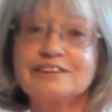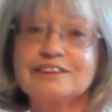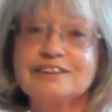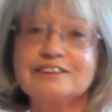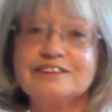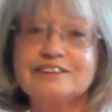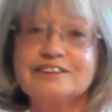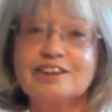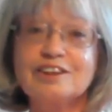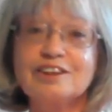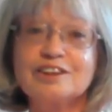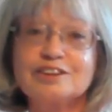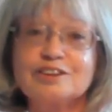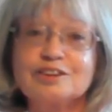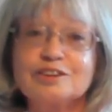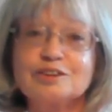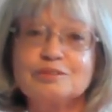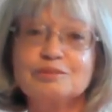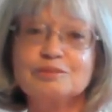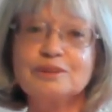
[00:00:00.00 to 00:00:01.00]
It
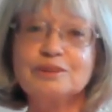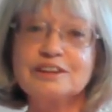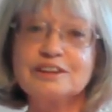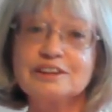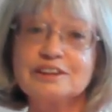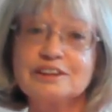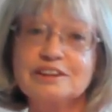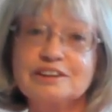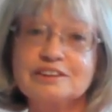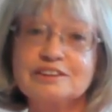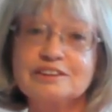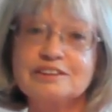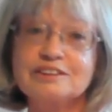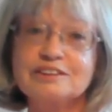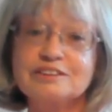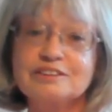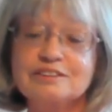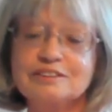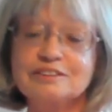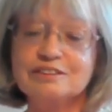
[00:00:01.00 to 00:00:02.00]
starts within us.